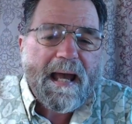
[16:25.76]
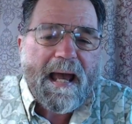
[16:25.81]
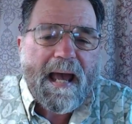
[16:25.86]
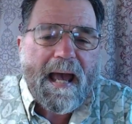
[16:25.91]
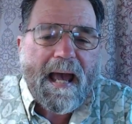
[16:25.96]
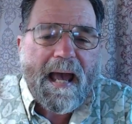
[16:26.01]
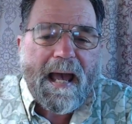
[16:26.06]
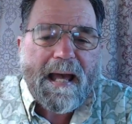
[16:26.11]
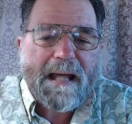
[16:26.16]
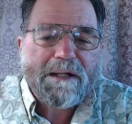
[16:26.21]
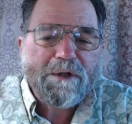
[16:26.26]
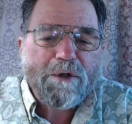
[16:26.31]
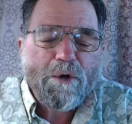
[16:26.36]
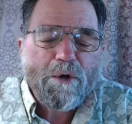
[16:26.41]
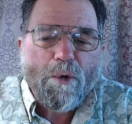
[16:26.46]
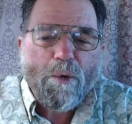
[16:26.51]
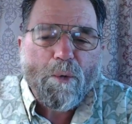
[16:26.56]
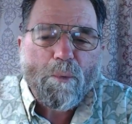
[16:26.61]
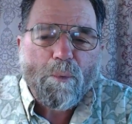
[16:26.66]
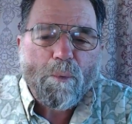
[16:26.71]
had
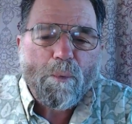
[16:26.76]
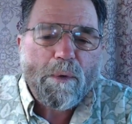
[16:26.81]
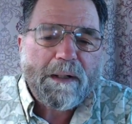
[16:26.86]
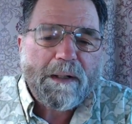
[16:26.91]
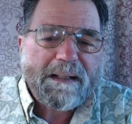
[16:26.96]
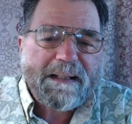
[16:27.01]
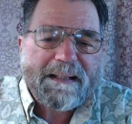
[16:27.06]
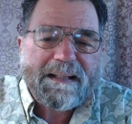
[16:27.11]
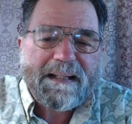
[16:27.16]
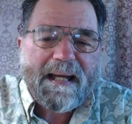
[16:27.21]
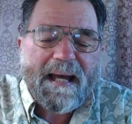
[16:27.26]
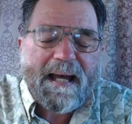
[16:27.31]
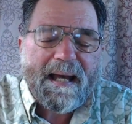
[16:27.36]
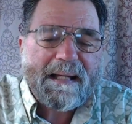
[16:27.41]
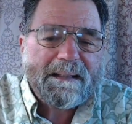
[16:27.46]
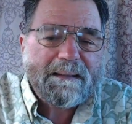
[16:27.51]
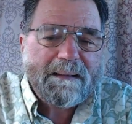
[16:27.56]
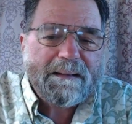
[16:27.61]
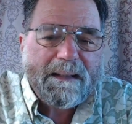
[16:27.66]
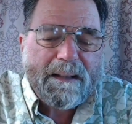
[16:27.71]
what he
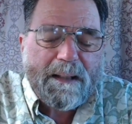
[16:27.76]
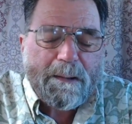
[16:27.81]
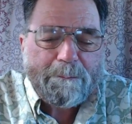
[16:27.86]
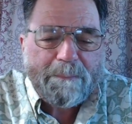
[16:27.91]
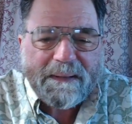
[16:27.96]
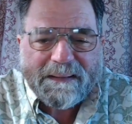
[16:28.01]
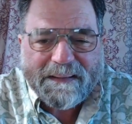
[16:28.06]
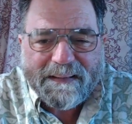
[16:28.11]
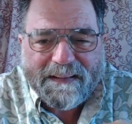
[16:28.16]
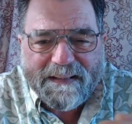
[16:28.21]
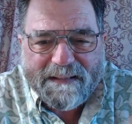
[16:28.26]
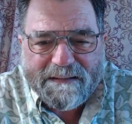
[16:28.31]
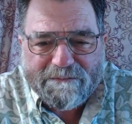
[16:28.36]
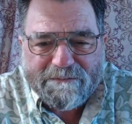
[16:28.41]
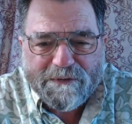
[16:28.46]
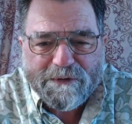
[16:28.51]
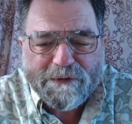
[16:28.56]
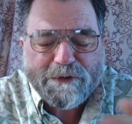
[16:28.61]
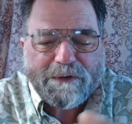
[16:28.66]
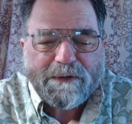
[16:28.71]
had been
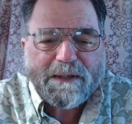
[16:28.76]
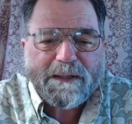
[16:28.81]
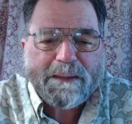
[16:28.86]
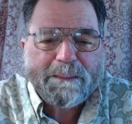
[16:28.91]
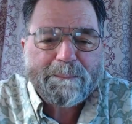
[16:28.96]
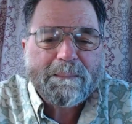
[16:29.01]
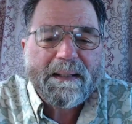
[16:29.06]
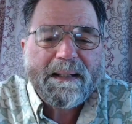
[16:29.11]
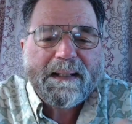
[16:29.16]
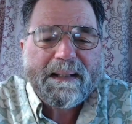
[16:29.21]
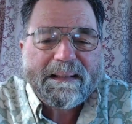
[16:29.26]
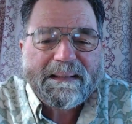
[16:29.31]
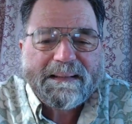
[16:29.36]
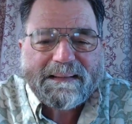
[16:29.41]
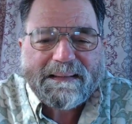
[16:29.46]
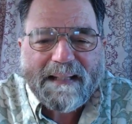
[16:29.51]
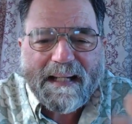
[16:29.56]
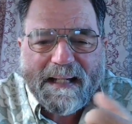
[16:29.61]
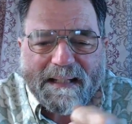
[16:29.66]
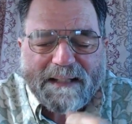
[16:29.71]
given to him
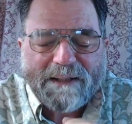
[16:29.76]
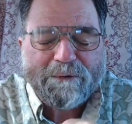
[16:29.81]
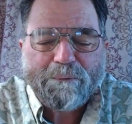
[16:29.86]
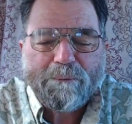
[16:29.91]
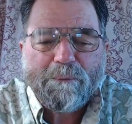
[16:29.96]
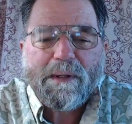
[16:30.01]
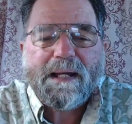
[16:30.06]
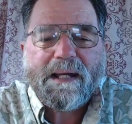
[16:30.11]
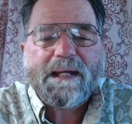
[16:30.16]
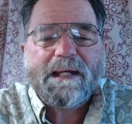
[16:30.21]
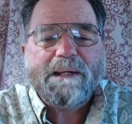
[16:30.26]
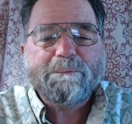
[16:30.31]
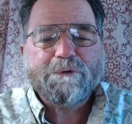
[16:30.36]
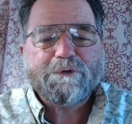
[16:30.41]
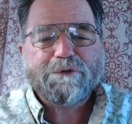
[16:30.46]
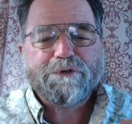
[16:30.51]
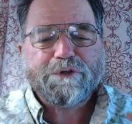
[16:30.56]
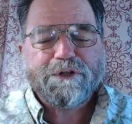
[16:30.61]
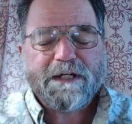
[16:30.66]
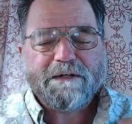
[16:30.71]
taken away. He
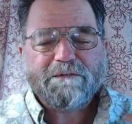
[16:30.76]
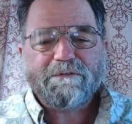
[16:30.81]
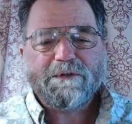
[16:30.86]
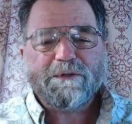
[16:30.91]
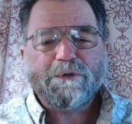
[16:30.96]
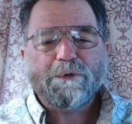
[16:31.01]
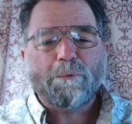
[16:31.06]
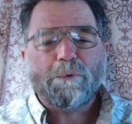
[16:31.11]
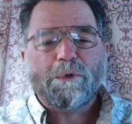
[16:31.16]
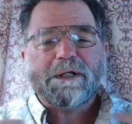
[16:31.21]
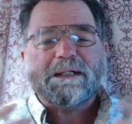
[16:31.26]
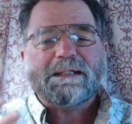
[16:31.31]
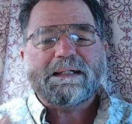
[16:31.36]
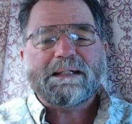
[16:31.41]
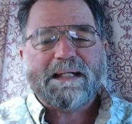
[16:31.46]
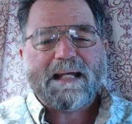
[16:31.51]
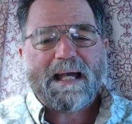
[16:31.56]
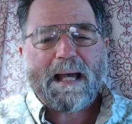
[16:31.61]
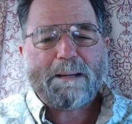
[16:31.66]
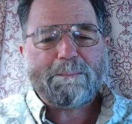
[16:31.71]
was given the
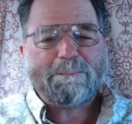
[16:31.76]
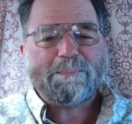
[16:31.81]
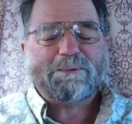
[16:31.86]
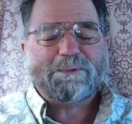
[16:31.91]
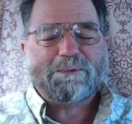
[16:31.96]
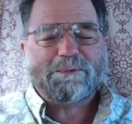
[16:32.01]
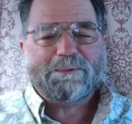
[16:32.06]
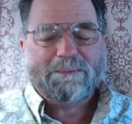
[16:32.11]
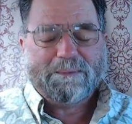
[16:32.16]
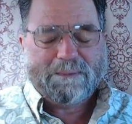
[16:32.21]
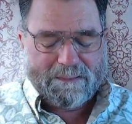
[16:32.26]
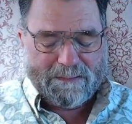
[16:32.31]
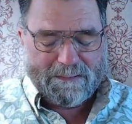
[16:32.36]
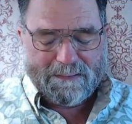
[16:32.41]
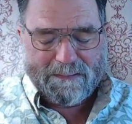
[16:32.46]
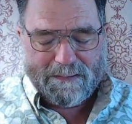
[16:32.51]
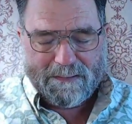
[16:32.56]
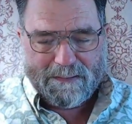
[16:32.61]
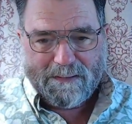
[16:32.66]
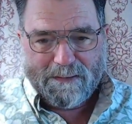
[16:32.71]
working capital
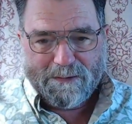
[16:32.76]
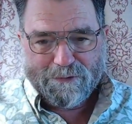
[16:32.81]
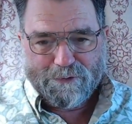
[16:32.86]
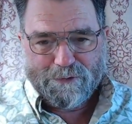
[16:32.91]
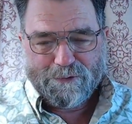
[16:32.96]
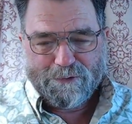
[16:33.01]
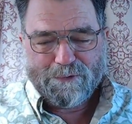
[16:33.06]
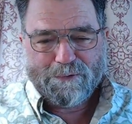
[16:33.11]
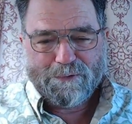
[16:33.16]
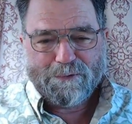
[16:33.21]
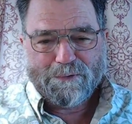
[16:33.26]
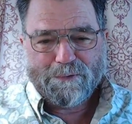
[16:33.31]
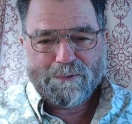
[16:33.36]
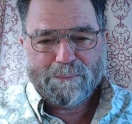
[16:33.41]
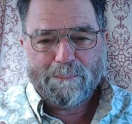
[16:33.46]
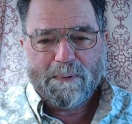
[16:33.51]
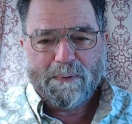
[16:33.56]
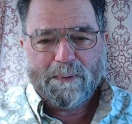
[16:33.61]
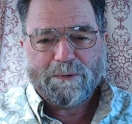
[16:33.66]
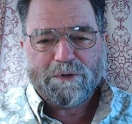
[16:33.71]

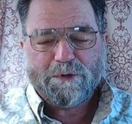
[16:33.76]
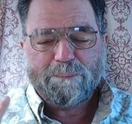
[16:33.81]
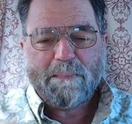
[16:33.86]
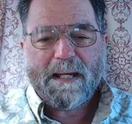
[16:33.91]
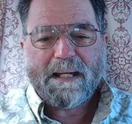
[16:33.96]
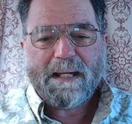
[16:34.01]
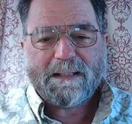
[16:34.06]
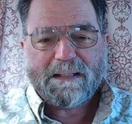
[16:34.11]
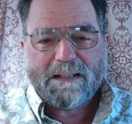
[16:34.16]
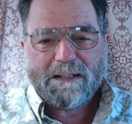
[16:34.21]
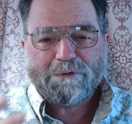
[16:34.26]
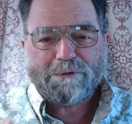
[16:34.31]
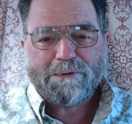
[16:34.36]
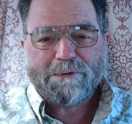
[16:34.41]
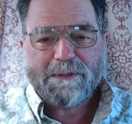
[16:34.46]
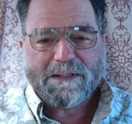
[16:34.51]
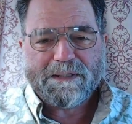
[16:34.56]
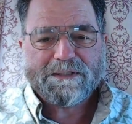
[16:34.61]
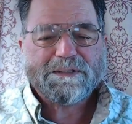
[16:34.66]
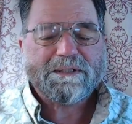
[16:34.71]
to, to make
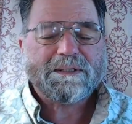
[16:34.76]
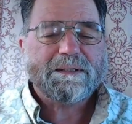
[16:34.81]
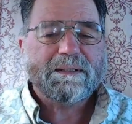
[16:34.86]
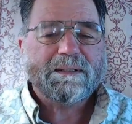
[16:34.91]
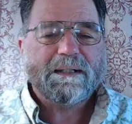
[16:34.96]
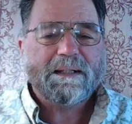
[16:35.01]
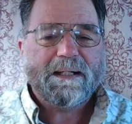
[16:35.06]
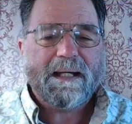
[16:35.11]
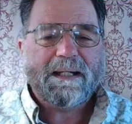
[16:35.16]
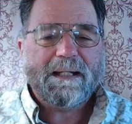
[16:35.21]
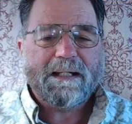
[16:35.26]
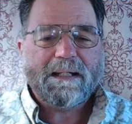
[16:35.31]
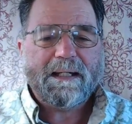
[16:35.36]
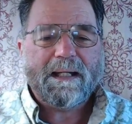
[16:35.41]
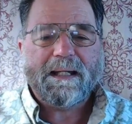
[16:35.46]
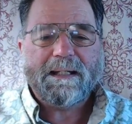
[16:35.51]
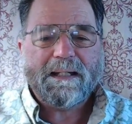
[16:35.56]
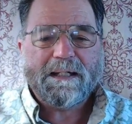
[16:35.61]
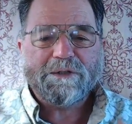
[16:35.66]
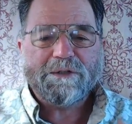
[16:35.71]
increase, and
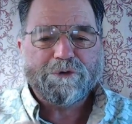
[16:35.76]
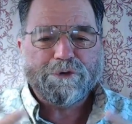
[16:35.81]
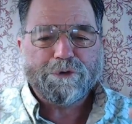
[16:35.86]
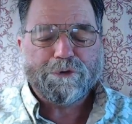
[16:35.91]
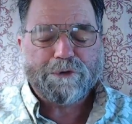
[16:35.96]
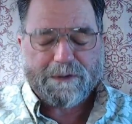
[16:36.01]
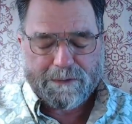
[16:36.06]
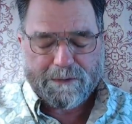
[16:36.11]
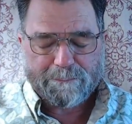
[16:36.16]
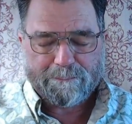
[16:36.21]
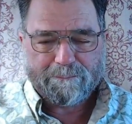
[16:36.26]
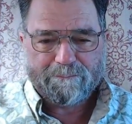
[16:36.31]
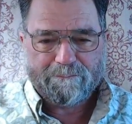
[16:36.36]
he, he didn't do it.